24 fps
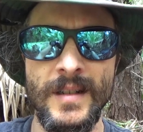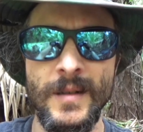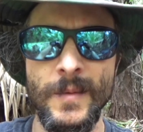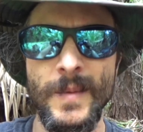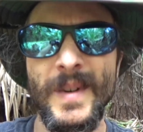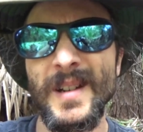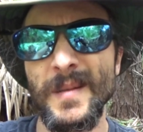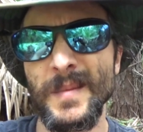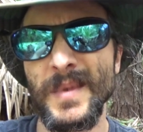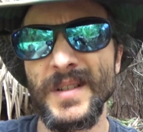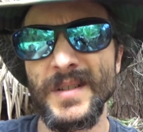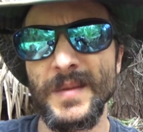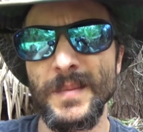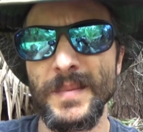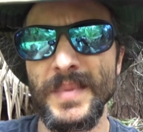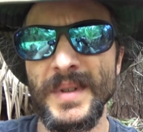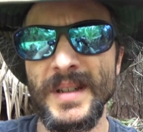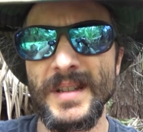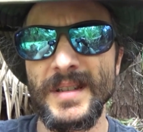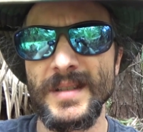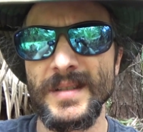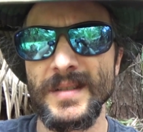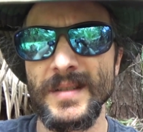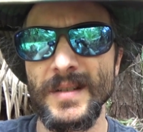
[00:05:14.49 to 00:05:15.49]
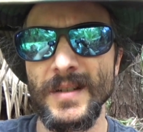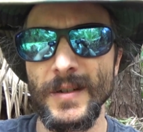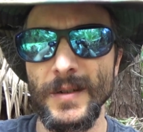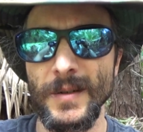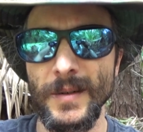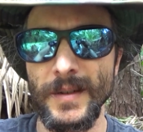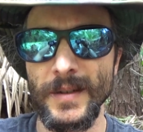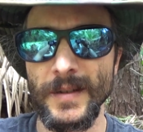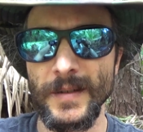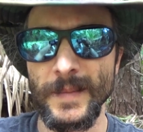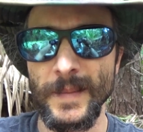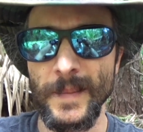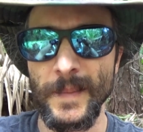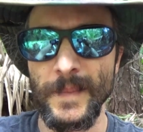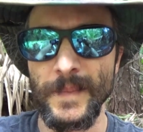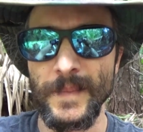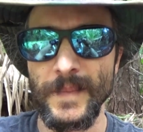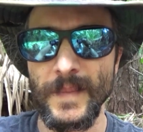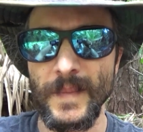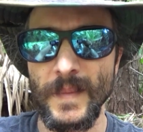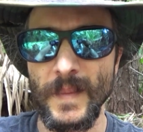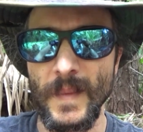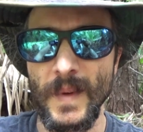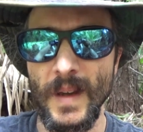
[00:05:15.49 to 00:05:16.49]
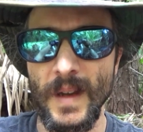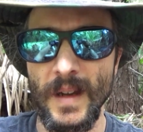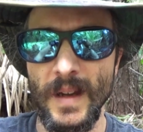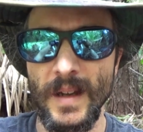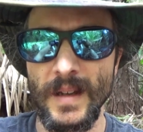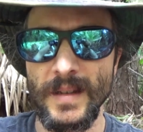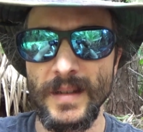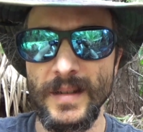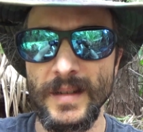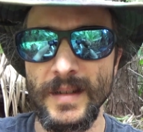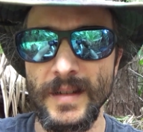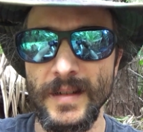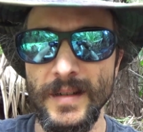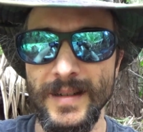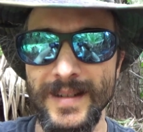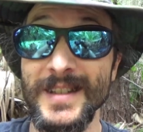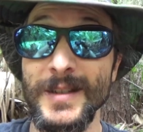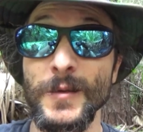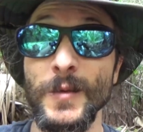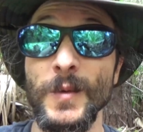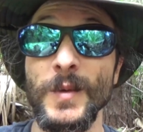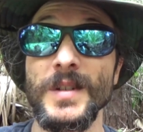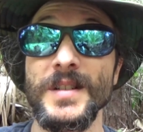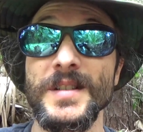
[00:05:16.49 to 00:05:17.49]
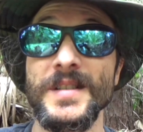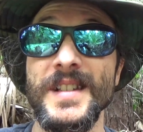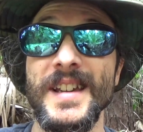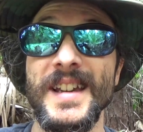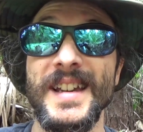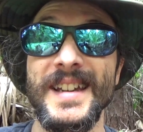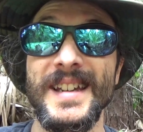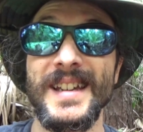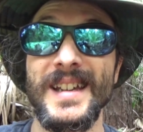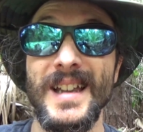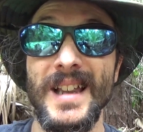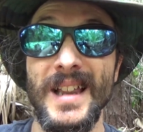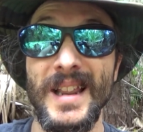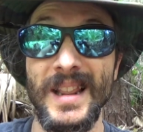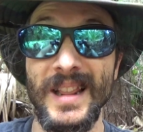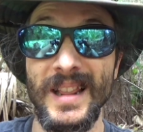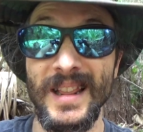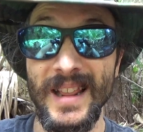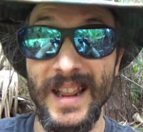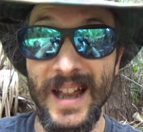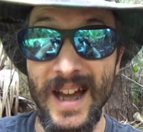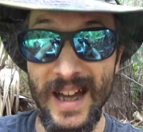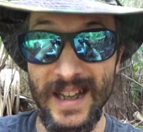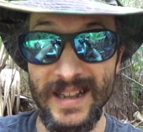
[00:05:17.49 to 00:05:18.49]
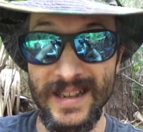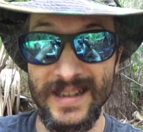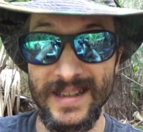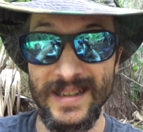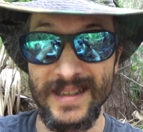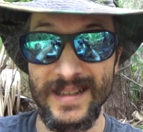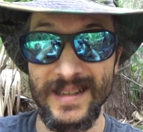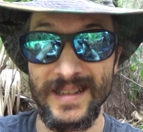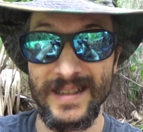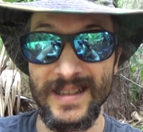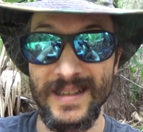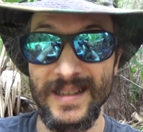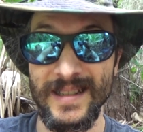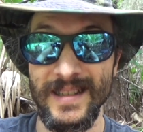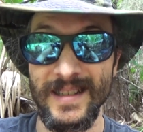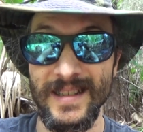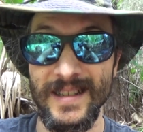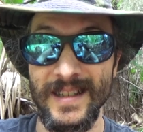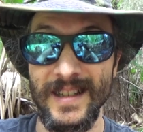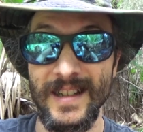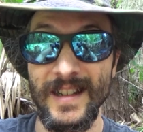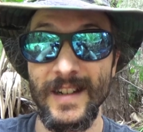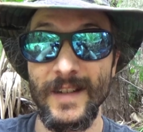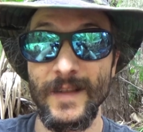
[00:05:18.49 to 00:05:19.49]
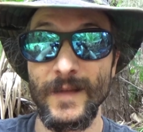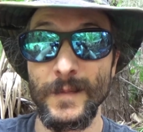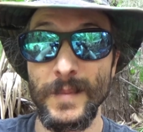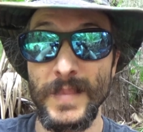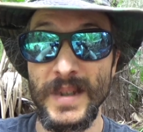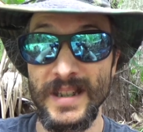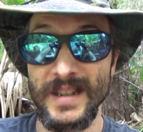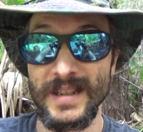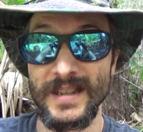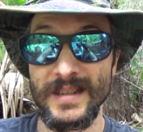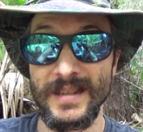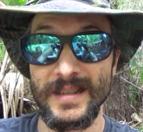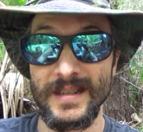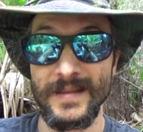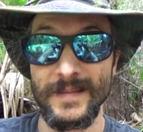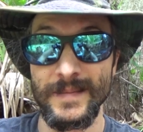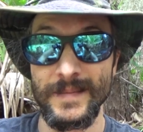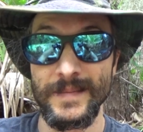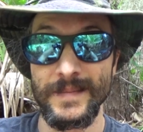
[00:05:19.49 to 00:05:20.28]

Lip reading: We had a bunch of bees earlier in the year. It was a lot of bees.